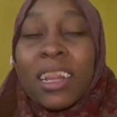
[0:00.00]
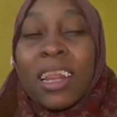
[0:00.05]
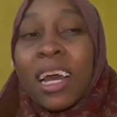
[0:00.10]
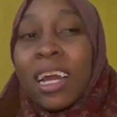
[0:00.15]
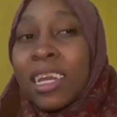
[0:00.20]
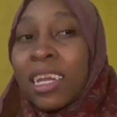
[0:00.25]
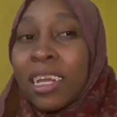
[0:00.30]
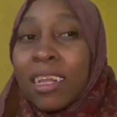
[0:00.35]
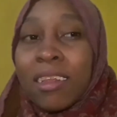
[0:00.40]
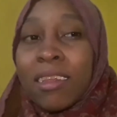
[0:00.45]

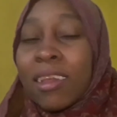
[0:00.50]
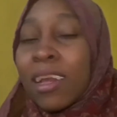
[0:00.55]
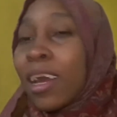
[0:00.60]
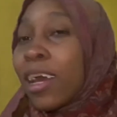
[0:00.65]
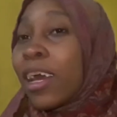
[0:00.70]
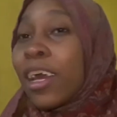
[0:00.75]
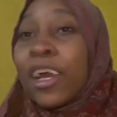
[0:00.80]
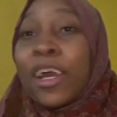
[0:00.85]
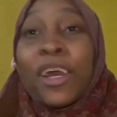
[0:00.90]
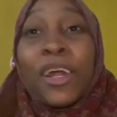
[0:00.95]
That is
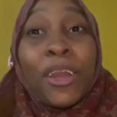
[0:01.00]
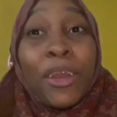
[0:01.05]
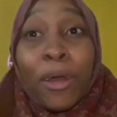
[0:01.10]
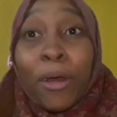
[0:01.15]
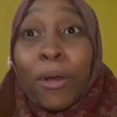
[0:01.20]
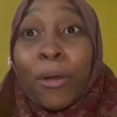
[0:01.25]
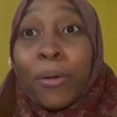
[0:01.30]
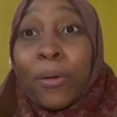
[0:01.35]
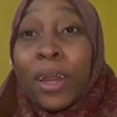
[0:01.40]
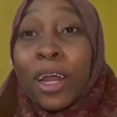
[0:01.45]

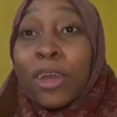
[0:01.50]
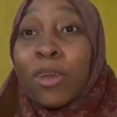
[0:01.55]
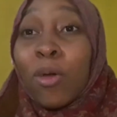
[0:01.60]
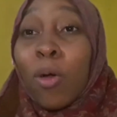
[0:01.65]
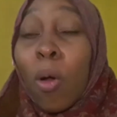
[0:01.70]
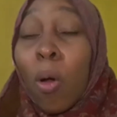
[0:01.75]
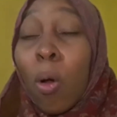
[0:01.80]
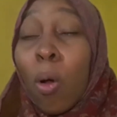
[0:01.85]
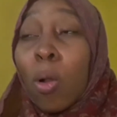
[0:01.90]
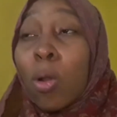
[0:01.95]
not good at
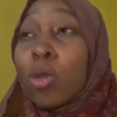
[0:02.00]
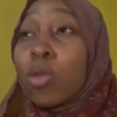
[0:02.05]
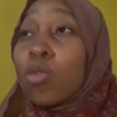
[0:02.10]
all.